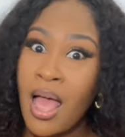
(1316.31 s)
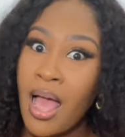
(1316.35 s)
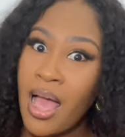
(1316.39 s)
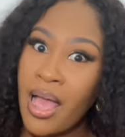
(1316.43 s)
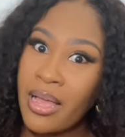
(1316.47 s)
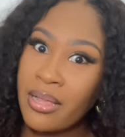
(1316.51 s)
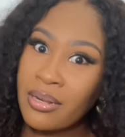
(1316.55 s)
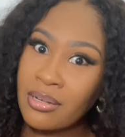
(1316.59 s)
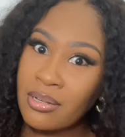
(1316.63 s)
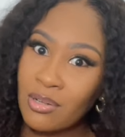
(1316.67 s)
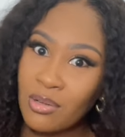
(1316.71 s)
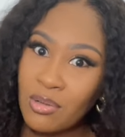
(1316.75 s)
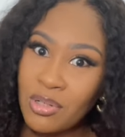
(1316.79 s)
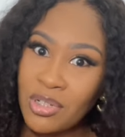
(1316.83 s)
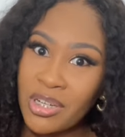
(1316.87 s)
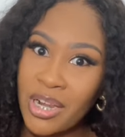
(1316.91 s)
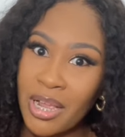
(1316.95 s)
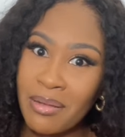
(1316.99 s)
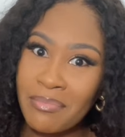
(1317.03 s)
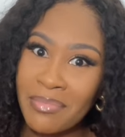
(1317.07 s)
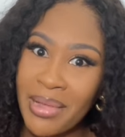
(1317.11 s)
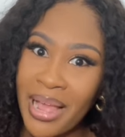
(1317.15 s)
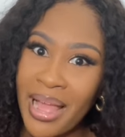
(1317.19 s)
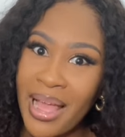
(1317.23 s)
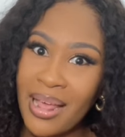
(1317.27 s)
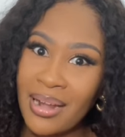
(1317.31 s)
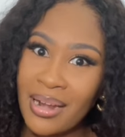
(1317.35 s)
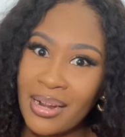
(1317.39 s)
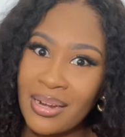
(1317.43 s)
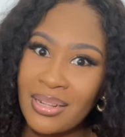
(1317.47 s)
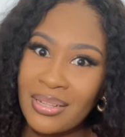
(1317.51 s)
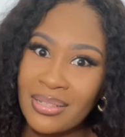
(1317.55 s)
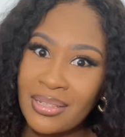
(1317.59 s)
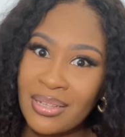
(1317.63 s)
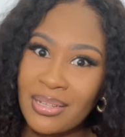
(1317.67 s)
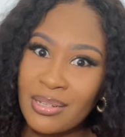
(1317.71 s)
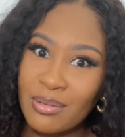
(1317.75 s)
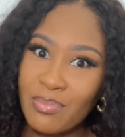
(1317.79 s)
I do check my
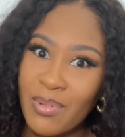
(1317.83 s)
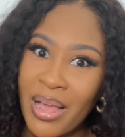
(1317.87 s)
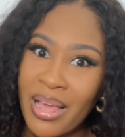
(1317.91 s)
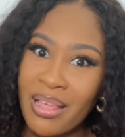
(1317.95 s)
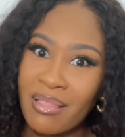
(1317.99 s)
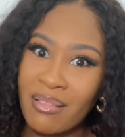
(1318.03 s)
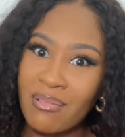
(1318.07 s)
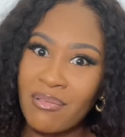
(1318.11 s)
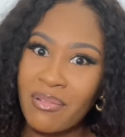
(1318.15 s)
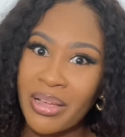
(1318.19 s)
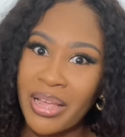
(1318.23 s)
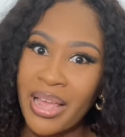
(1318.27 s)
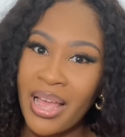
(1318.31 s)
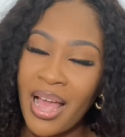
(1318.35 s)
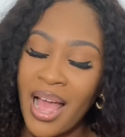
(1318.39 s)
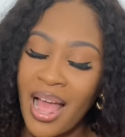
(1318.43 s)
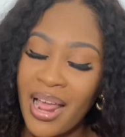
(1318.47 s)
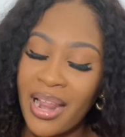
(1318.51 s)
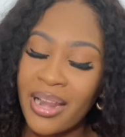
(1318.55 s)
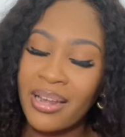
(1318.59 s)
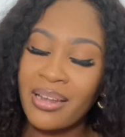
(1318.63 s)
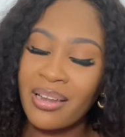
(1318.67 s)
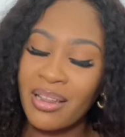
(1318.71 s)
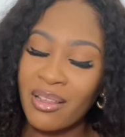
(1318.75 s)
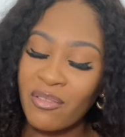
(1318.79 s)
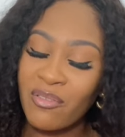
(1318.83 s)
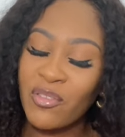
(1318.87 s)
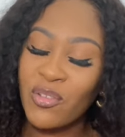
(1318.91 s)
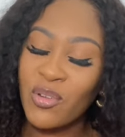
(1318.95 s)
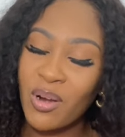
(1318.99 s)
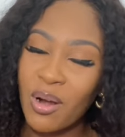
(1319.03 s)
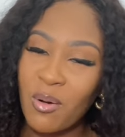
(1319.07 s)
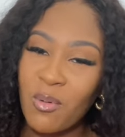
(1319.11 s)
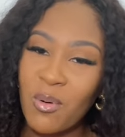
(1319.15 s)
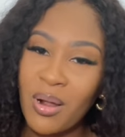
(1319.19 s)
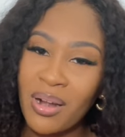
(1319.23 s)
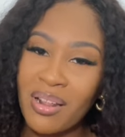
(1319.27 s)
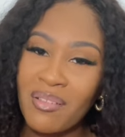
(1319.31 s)
analytics, by the way, and if
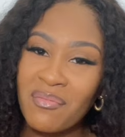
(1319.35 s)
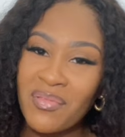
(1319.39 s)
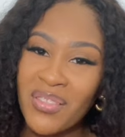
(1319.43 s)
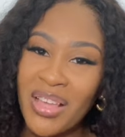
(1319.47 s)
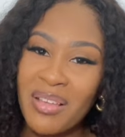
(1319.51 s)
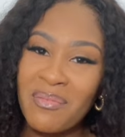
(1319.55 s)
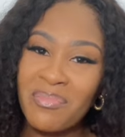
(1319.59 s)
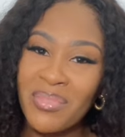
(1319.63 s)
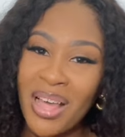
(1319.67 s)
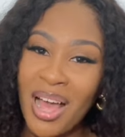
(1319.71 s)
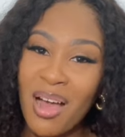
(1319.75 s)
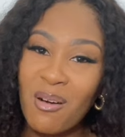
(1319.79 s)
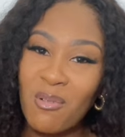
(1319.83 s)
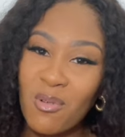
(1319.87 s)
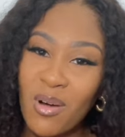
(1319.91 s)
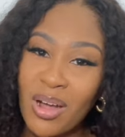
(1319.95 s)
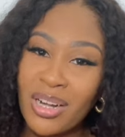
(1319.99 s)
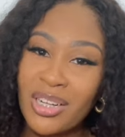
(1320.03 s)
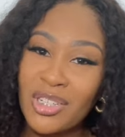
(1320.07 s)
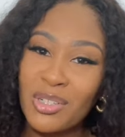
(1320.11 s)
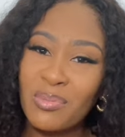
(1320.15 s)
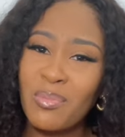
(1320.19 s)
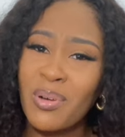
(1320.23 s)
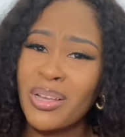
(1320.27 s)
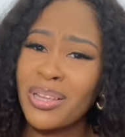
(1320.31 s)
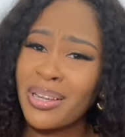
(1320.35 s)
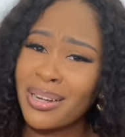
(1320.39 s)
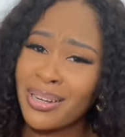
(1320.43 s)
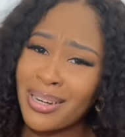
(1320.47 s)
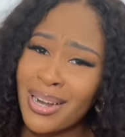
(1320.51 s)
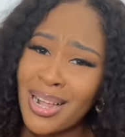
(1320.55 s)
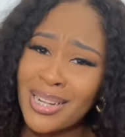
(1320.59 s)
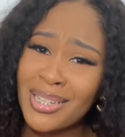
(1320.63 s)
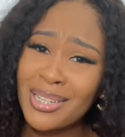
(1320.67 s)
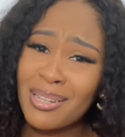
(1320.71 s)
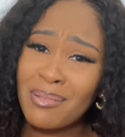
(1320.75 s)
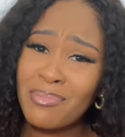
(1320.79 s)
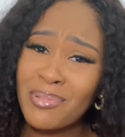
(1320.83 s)
you're one of them that watch but you're
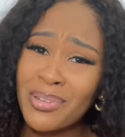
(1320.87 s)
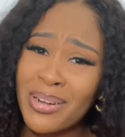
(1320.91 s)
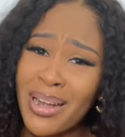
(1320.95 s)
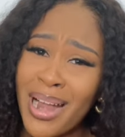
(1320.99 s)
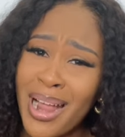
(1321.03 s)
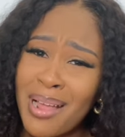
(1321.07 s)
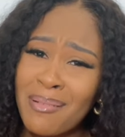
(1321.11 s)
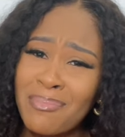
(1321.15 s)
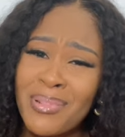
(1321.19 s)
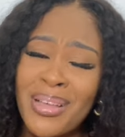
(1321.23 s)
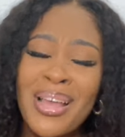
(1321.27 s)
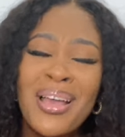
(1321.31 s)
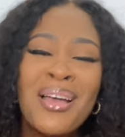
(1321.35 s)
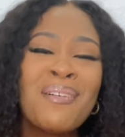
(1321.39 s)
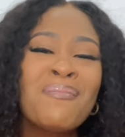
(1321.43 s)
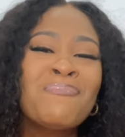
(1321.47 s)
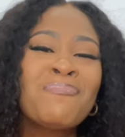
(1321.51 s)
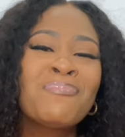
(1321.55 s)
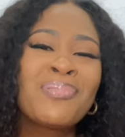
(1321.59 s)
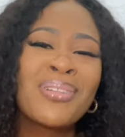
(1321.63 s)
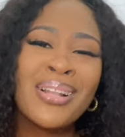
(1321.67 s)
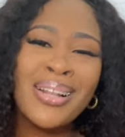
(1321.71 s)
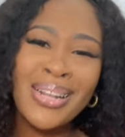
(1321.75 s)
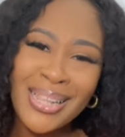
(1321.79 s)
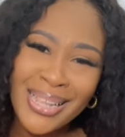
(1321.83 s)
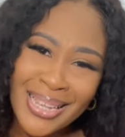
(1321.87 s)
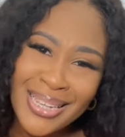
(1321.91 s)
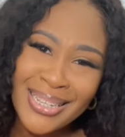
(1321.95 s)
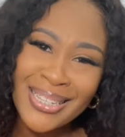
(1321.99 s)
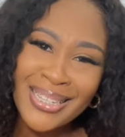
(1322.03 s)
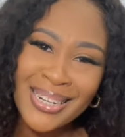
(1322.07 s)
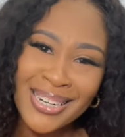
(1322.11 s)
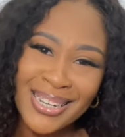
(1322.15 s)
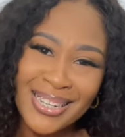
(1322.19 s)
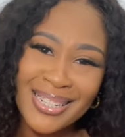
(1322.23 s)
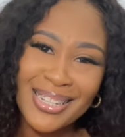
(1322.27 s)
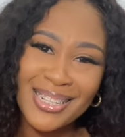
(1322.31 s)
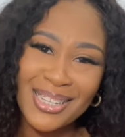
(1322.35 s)
not subscribed, please
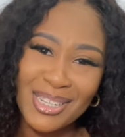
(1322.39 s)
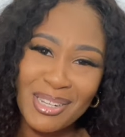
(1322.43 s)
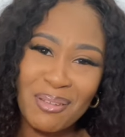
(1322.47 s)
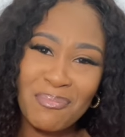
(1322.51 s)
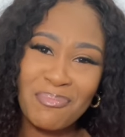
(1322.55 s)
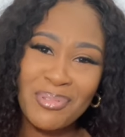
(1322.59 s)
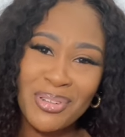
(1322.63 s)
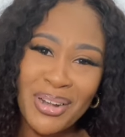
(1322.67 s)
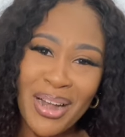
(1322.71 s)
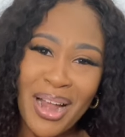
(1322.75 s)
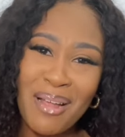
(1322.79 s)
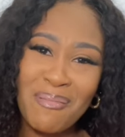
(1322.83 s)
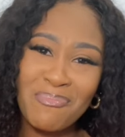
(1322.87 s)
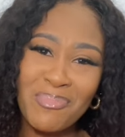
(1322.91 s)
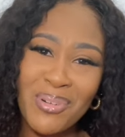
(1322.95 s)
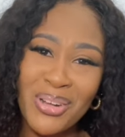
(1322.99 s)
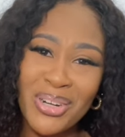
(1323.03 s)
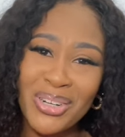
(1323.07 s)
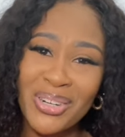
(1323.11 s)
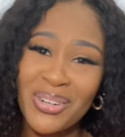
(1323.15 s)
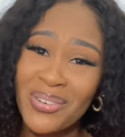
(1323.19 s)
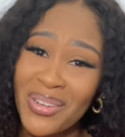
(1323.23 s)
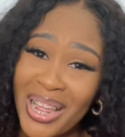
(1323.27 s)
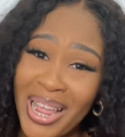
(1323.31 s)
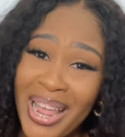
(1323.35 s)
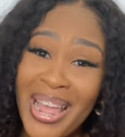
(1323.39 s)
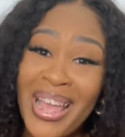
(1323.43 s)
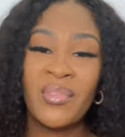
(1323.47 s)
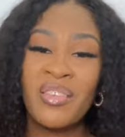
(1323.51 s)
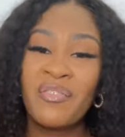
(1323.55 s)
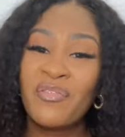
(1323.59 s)
click the subscribe button, okay?